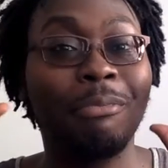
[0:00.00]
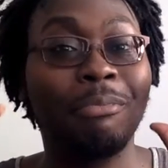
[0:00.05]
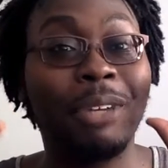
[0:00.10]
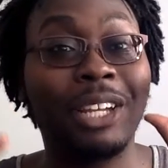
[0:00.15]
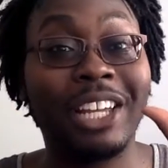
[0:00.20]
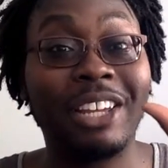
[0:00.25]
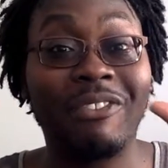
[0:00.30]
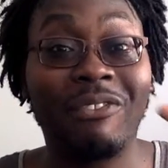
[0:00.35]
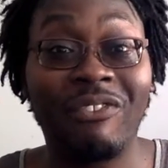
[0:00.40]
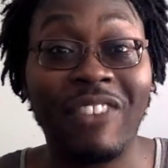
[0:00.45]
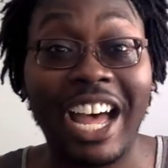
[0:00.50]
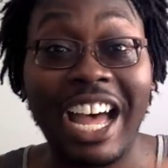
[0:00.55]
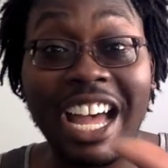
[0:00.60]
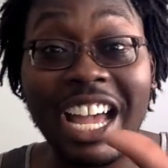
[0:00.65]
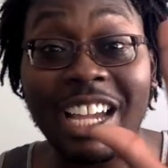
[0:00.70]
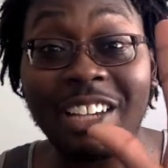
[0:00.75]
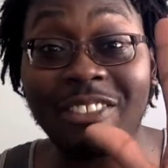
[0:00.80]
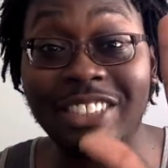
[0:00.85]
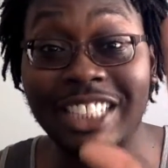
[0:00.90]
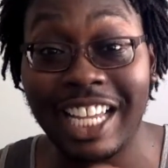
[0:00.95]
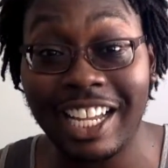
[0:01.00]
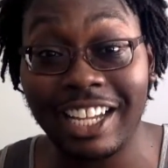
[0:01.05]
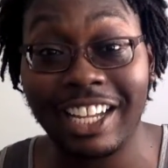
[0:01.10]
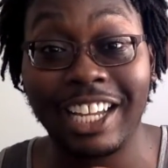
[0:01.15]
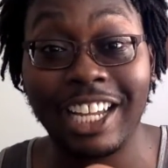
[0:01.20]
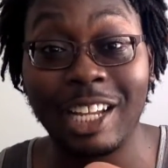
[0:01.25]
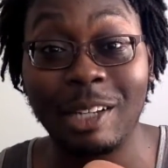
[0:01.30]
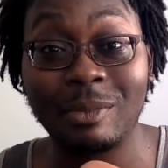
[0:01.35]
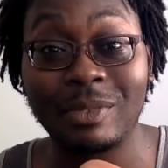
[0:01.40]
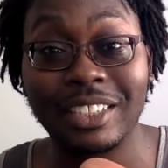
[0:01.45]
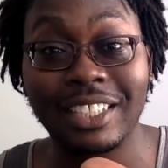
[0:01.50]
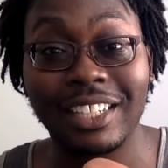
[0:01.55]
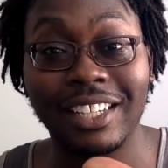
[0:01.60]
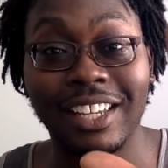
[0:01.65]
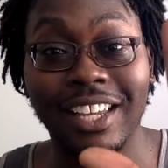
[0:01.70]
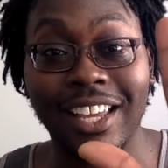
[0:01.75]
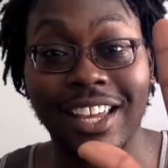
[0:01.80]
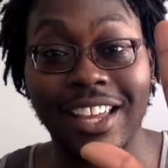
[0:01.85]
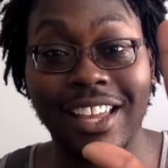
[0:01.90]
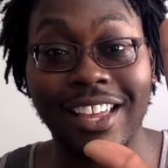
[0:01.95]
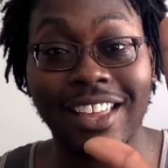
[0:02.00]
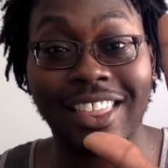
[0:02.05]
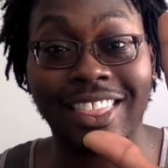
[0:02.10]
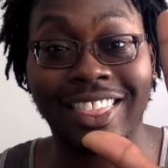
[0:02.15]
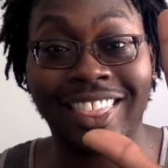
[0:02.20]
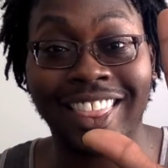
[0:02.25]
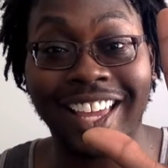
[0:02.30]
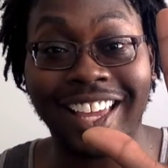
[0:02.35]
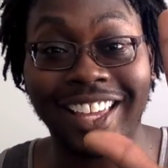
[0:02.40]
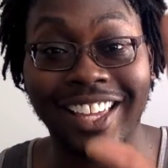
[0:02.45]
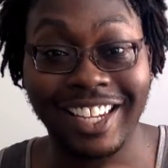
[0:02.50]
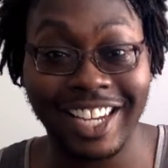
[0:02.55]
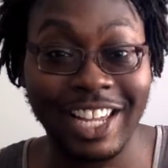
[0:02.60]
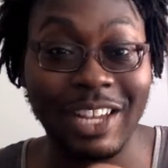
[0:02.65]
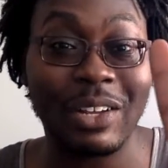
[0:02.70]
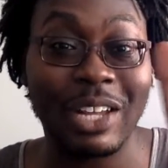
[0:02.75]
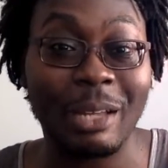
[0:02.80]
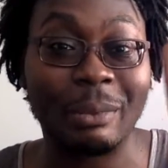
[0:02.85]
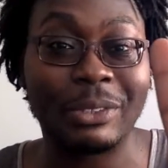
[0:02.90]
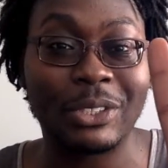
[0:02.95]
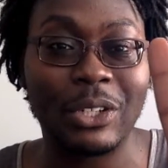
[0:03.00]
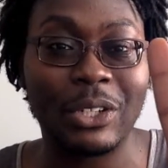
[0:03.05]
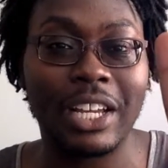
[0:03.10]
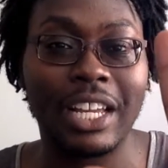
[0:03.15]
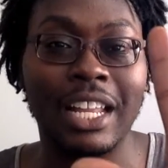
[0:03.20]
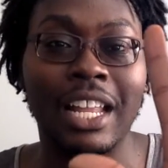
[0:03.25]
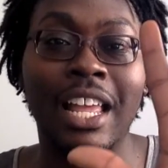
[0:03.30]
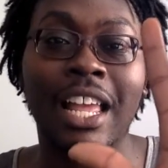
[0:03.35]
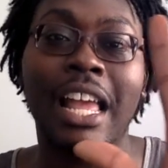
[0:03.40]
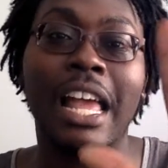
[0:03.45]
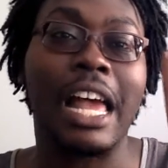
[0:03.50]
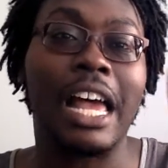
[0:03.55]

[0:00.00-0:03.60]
But 5 times that Adele comes on,